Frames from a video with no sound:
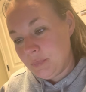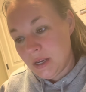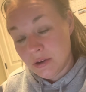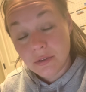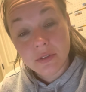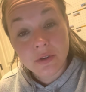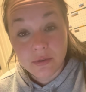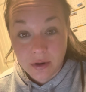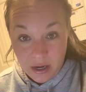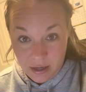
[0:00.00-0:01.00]
Peter the
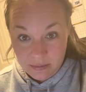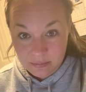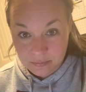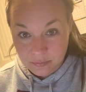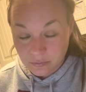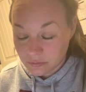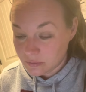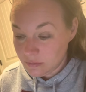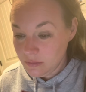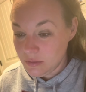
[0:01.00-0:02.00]
Great
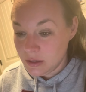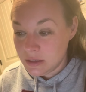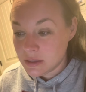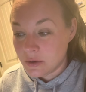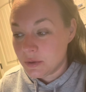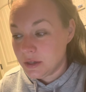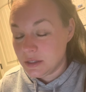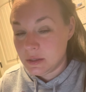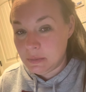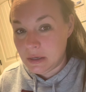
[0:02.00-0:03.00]
is going
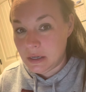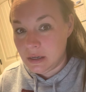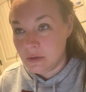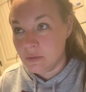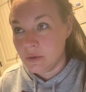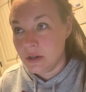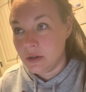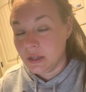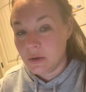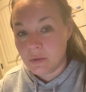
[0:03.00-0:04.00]
to be
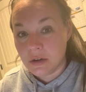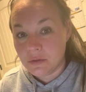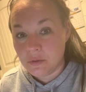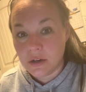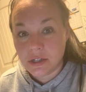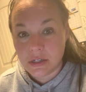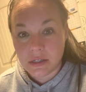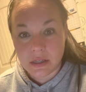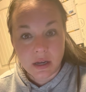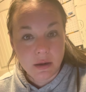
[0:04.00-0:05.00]
like one of
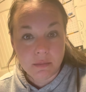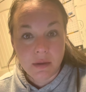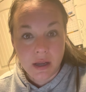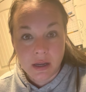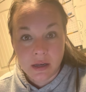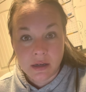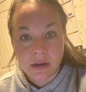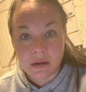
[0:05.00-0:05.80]
Russia's like main